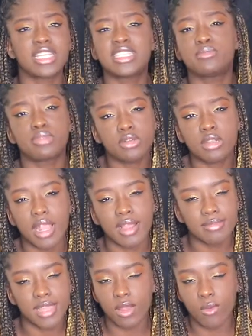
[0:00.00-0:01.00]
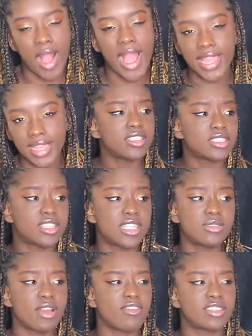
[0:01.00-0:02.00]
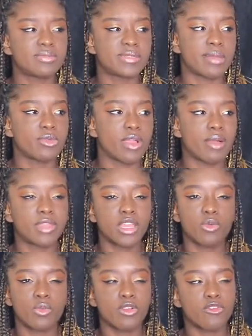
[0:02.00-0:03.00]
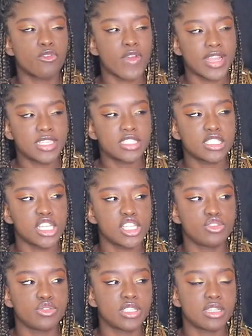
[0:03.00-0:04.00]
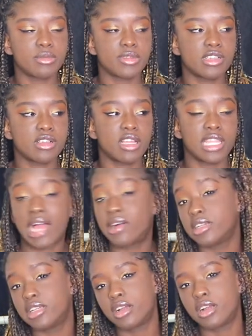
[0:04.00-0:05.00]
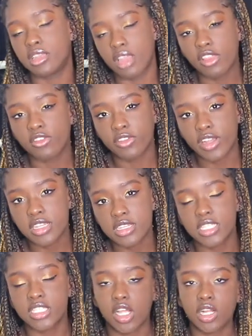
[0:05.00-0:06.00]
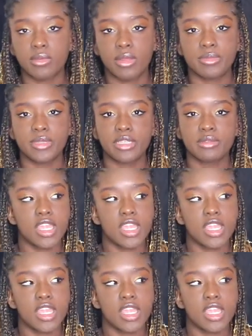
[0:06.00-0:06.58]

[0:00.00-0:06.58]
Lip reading: That's bullcrap. Like, why? So that's why I felt some type of way. I'm like, we're friends and you sit up here allowing another friend to talk about me,